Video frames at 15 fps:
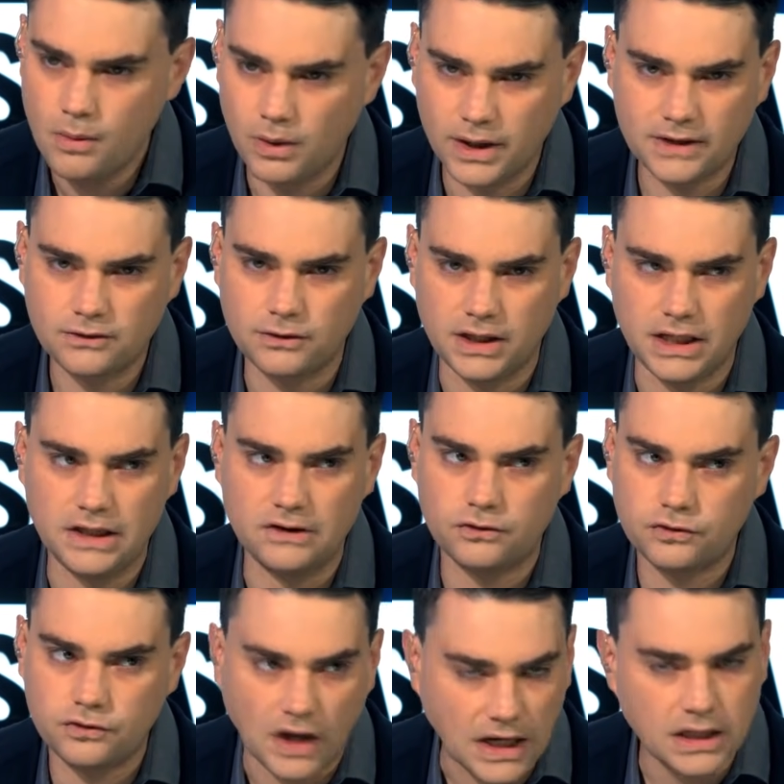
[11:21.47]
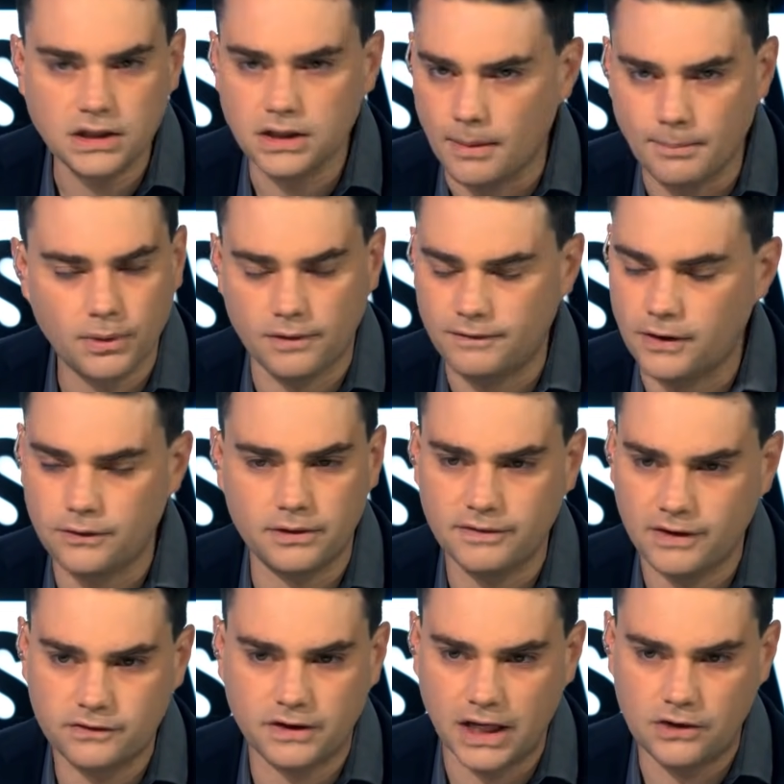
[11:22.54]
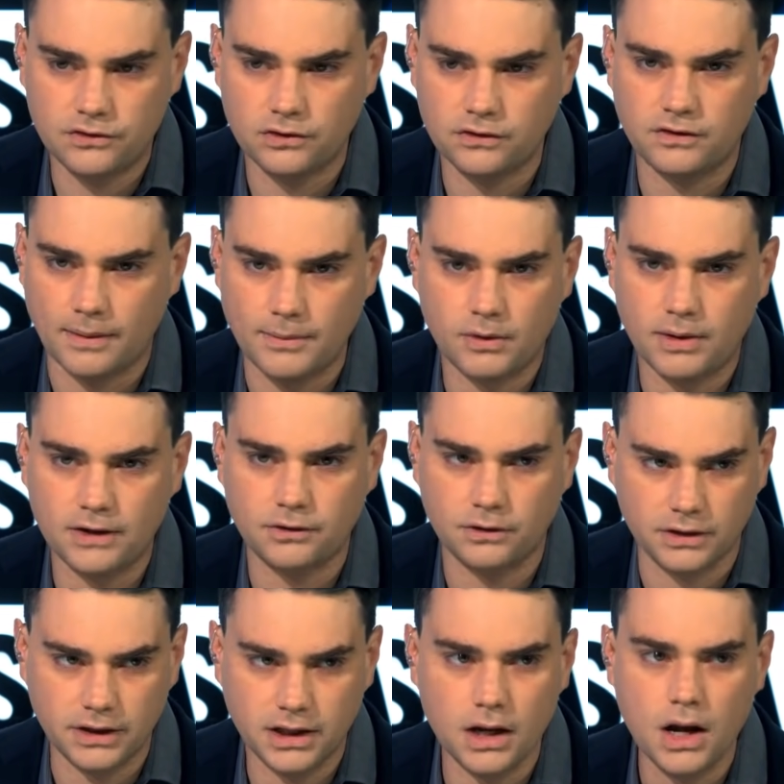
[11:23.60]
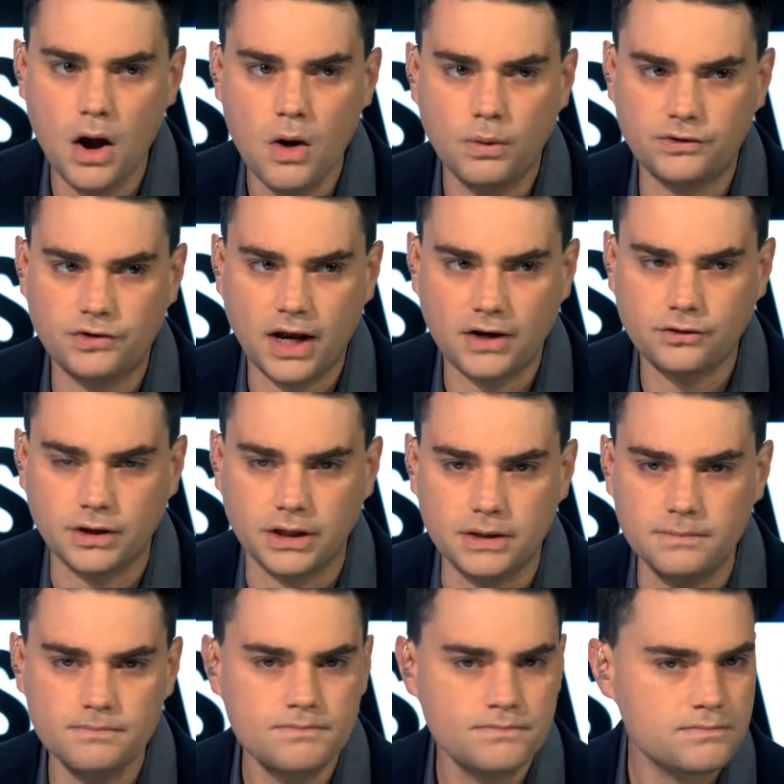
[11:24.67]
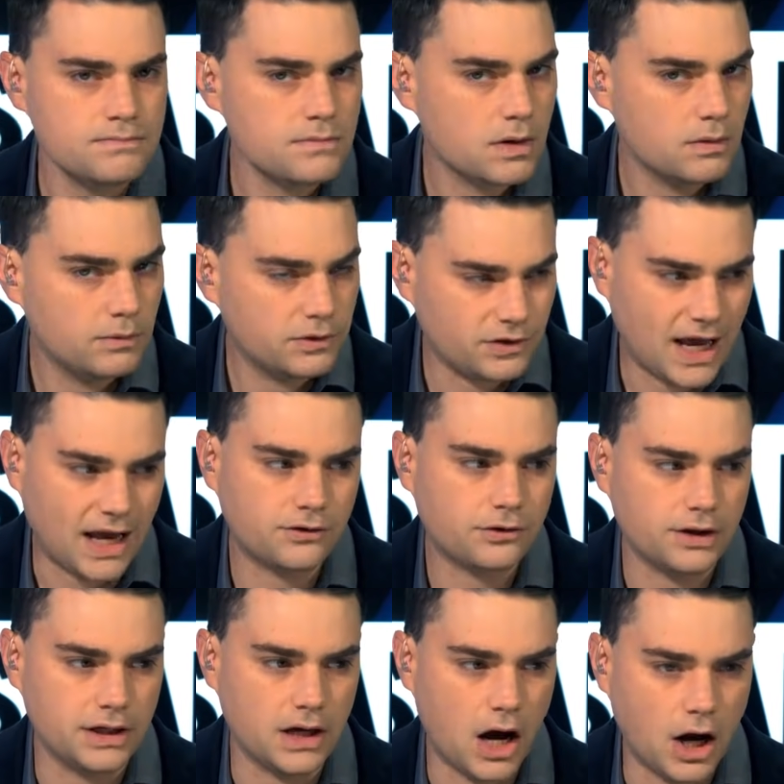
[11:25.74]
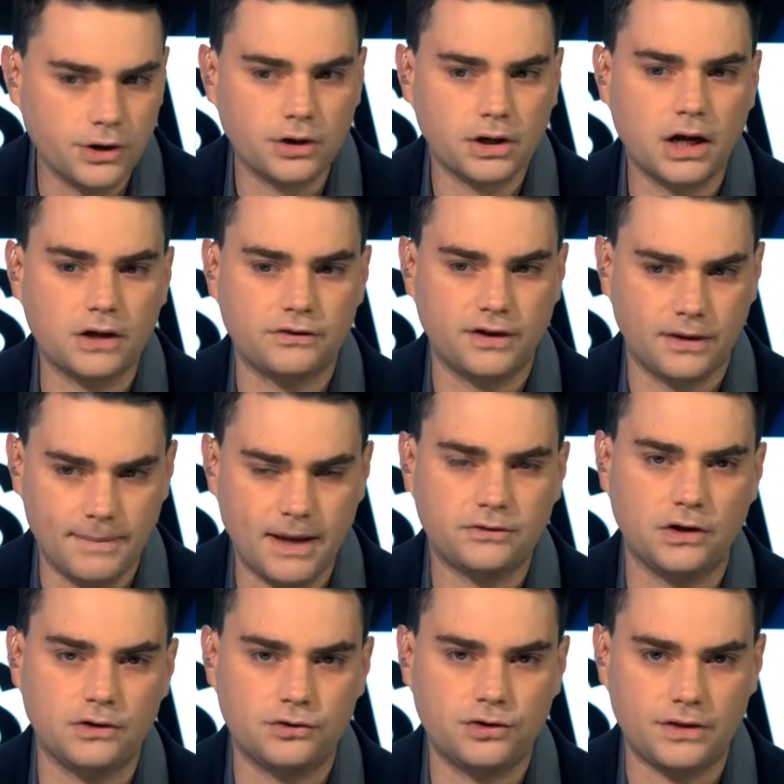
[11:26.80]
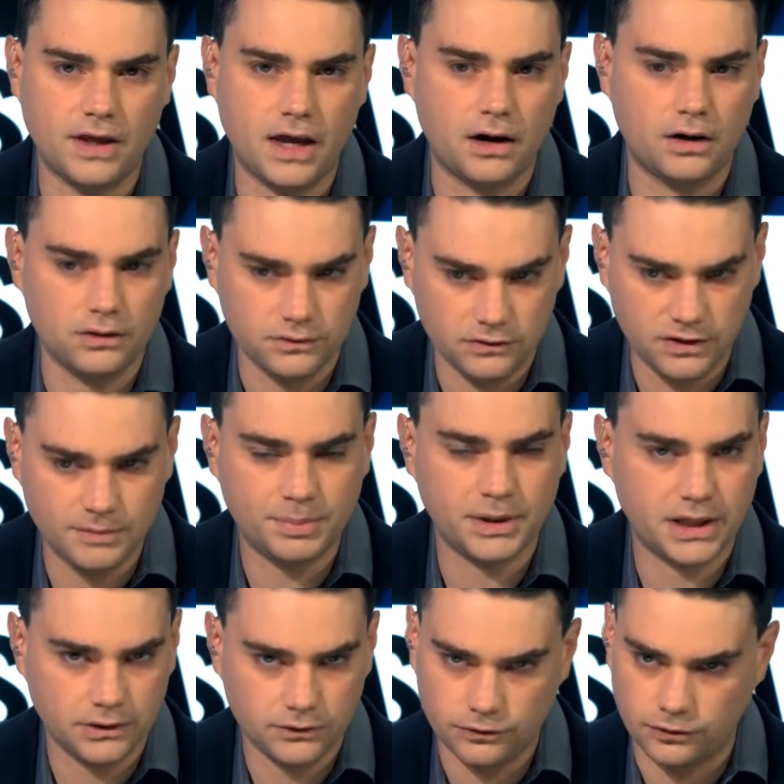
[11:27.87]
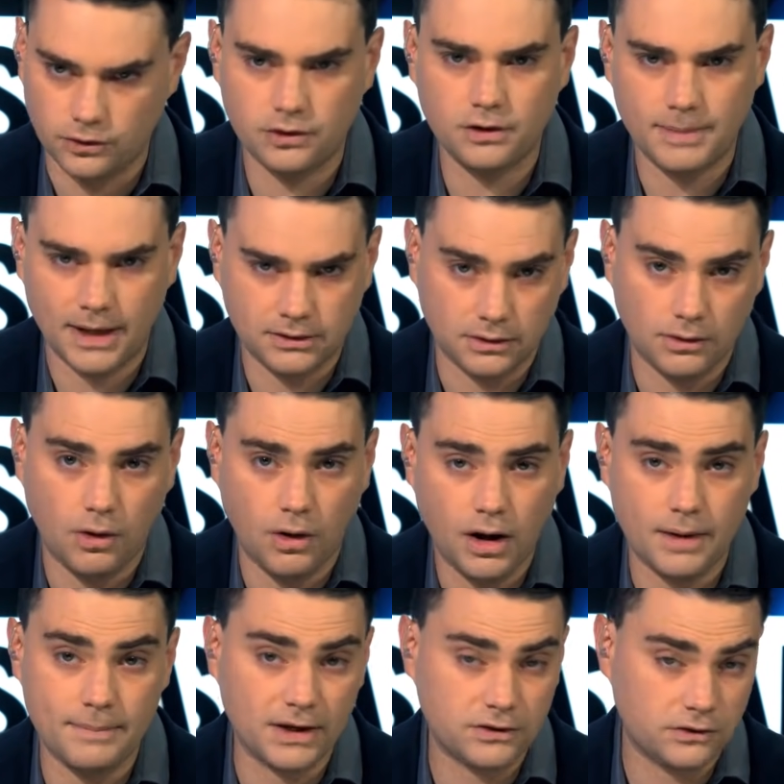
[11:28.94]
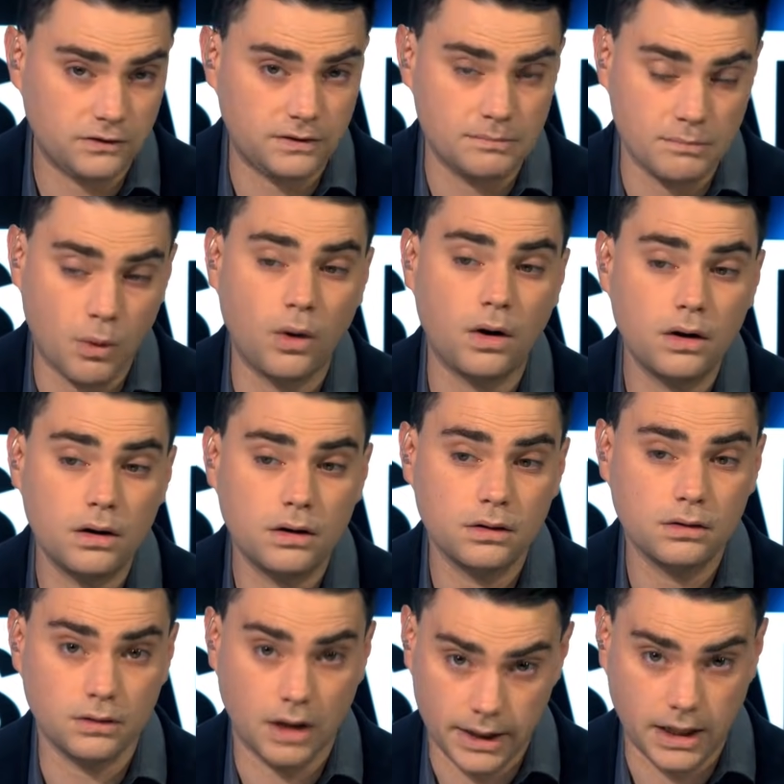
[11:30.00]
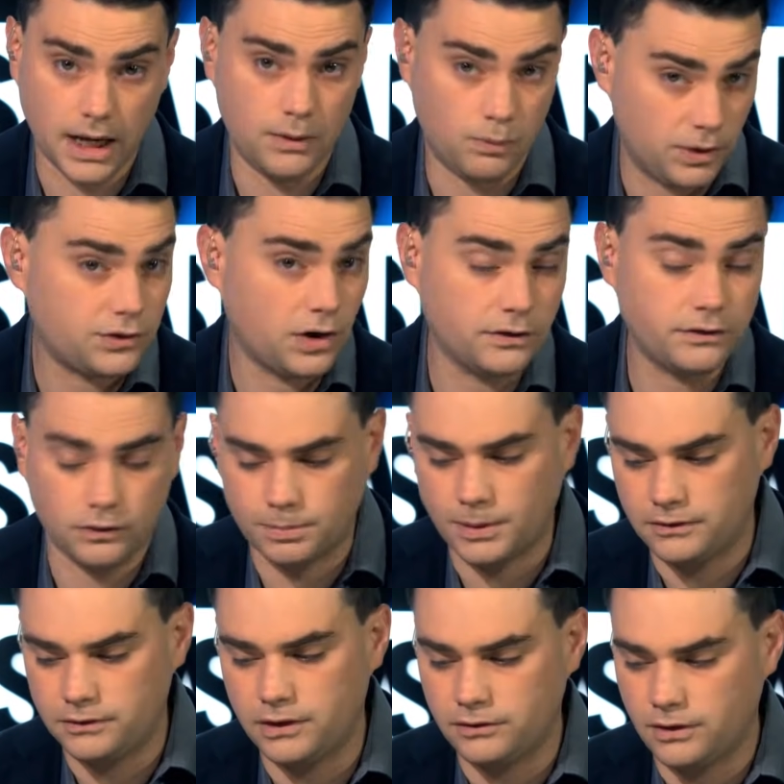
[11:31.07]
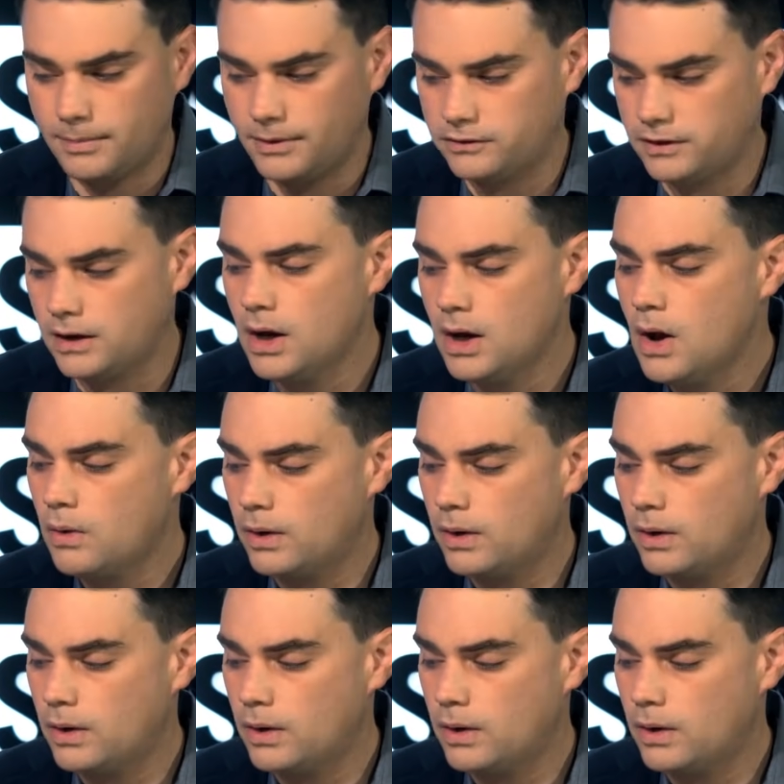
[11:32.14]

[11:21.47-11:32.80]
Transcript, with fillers: We'll get to the insane number of other investigations Democrats are leaking, which actually which actually undercuts their message that they are deeply concerned about the law and makes it seem more like a witch hunt, as President Trump has said.